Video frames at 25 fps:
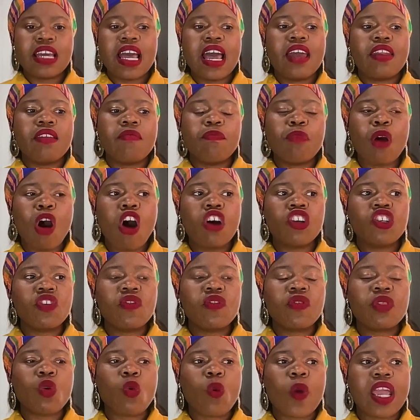And part
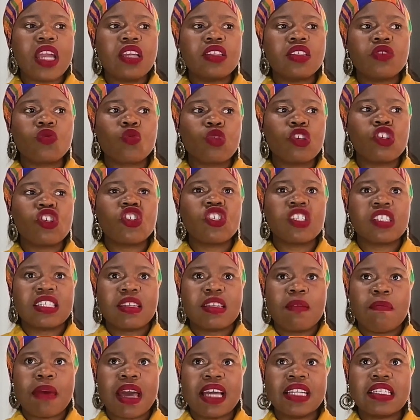of the ways
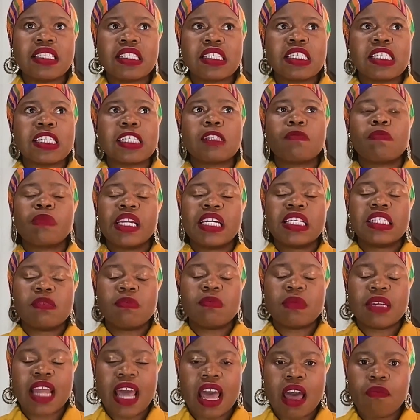systematic
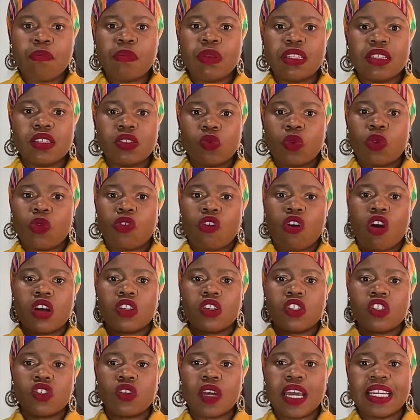displacement happens with
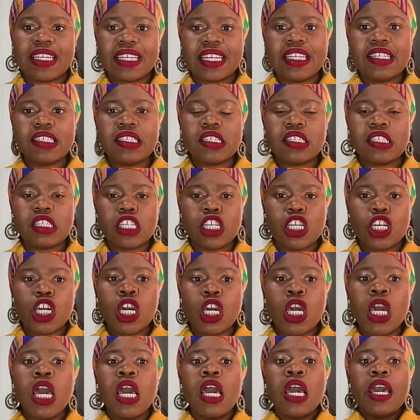regards to identity,
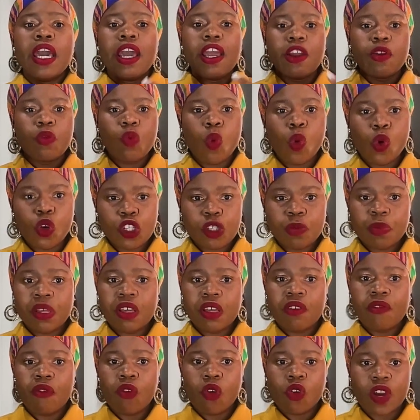it would
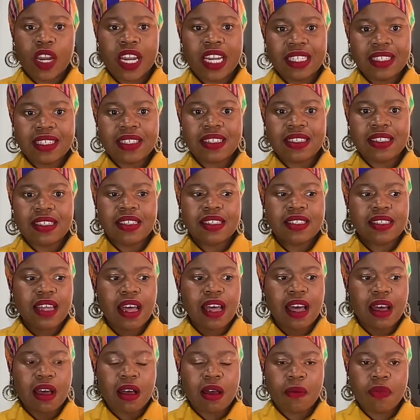be, for instance,
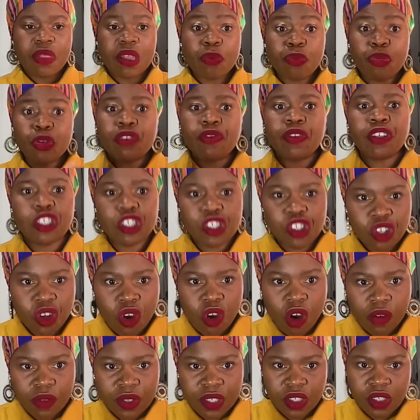the privileging
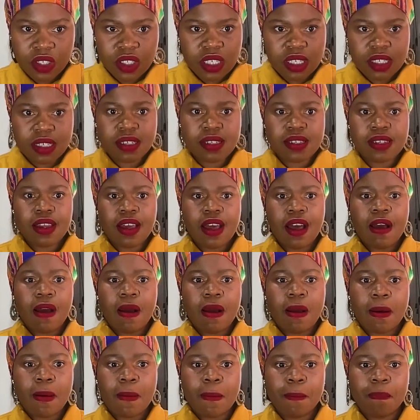of certain,
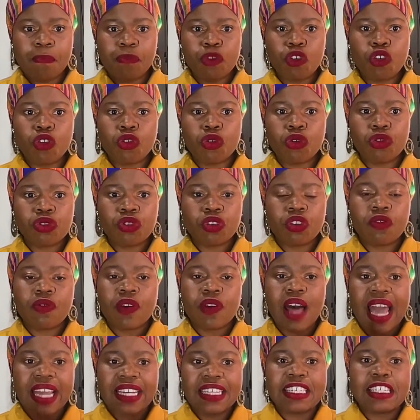
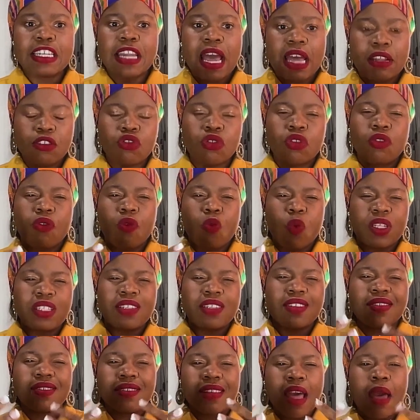sort of what
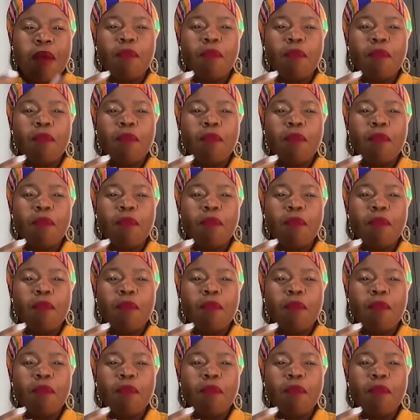is